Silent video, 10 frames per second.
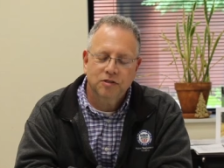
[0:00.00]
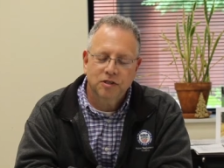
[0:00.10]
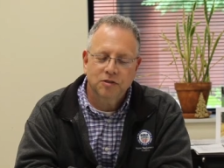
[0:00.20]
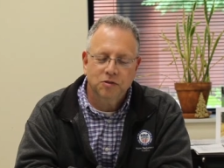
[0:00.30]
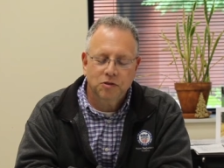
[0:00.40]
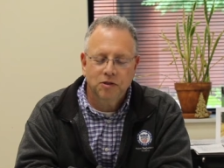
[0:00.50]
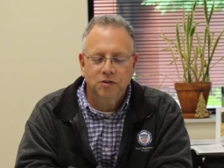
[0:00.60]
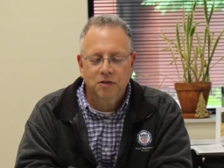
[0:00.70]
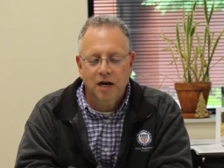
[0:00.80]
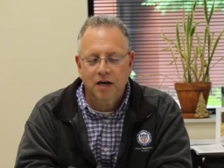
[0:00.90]
She's
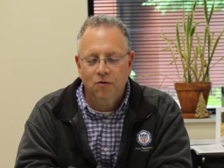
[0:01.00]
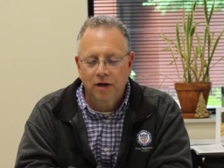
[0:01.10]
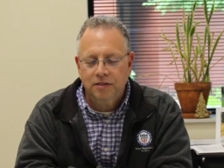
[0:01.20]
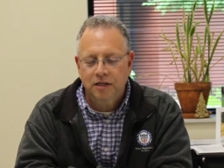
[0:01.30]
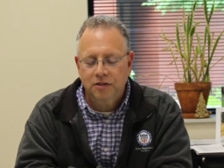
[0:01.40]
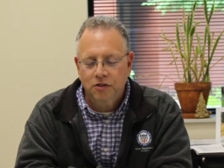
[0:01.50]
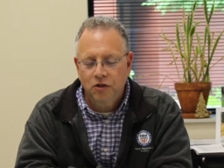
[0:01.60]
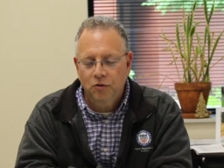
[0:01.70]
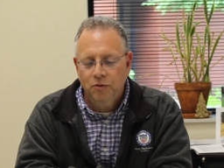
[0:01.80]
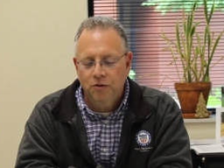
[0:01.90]
she's got a great sense of
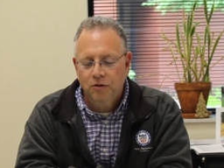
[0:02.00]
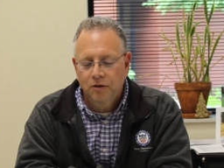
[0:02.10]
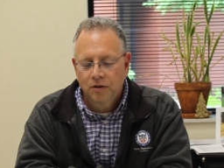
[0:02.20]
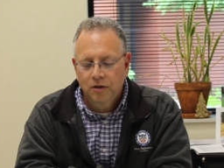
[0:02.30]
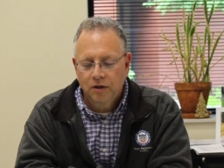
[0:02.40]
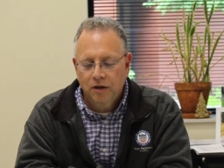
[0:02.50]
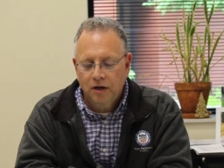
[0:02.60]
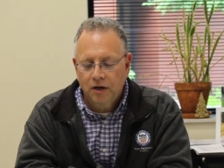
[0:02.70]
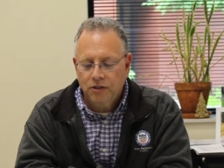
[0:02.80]
humor. Uh,